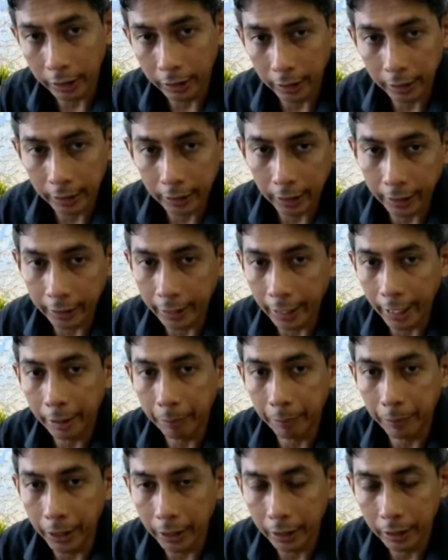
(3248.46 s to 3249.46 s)
the data in the
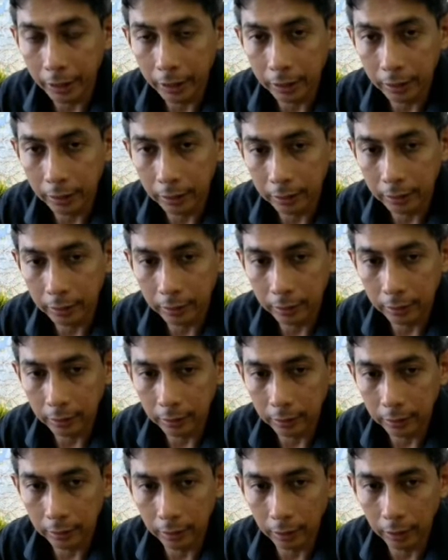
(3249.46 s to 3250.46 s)
8-bit.
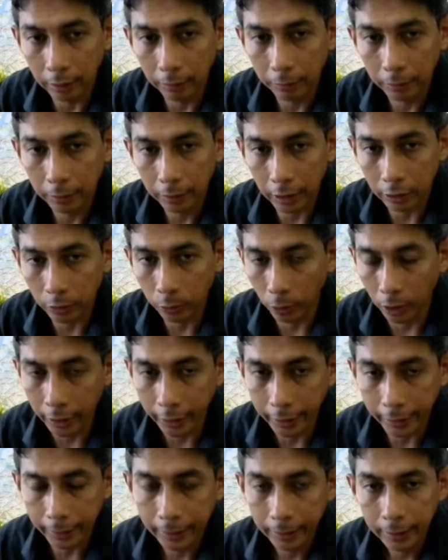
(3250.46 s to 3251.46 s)
That's
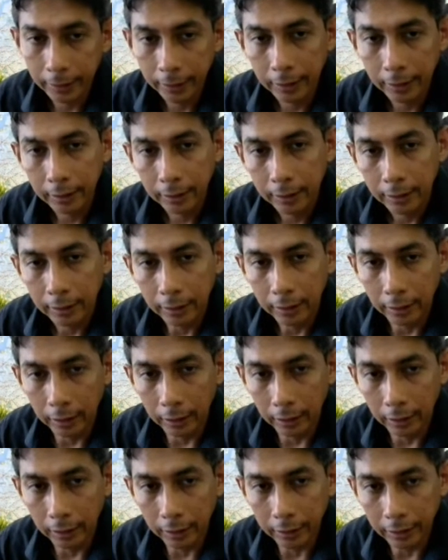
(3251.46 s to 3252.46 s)
why
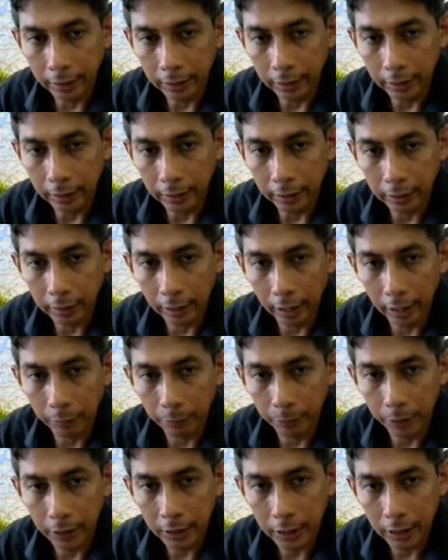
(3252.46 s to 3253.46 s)
the
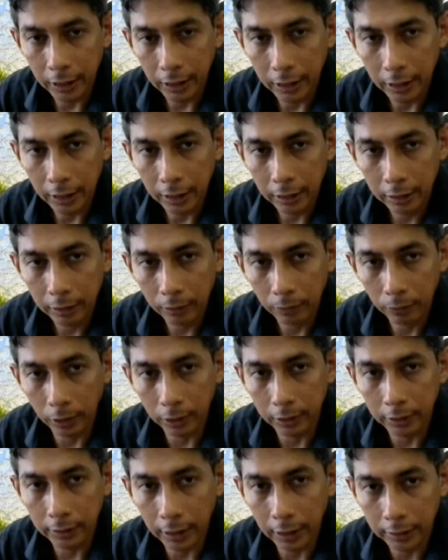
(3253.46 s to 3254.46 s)
LPC
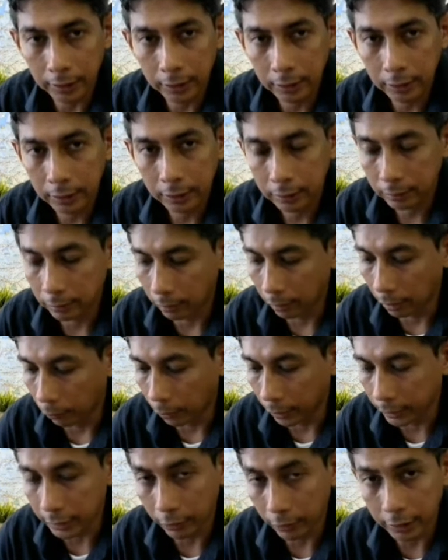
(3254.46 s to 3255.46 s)

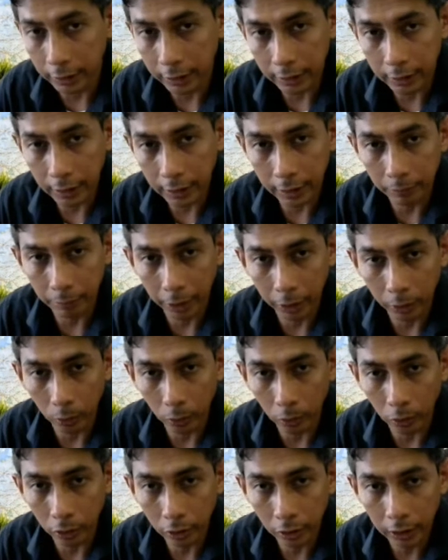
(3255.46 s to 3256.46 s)
1768
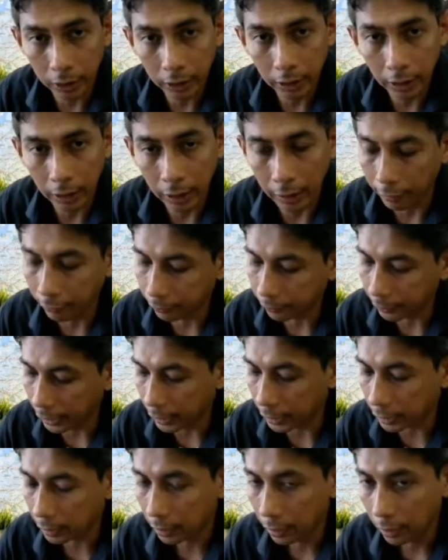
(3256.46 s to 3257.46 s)
microcontroller have
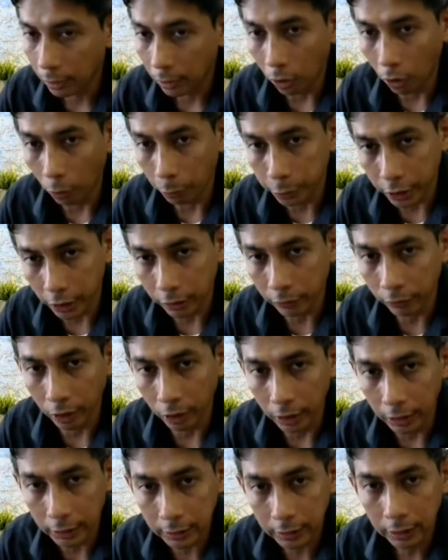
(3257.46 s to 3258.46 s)
this option
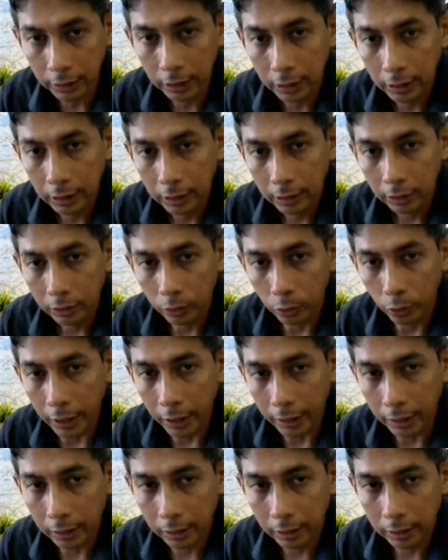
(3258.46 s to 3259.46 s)
for us, so
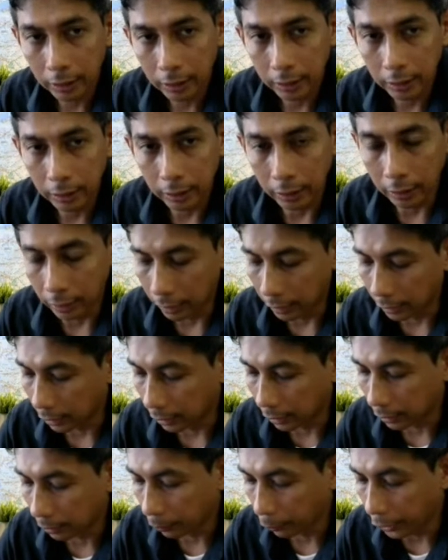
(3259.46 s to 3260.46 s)
that
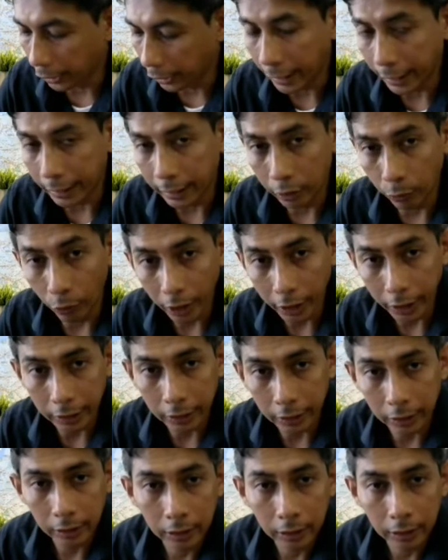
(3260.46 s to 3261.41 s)
we can divide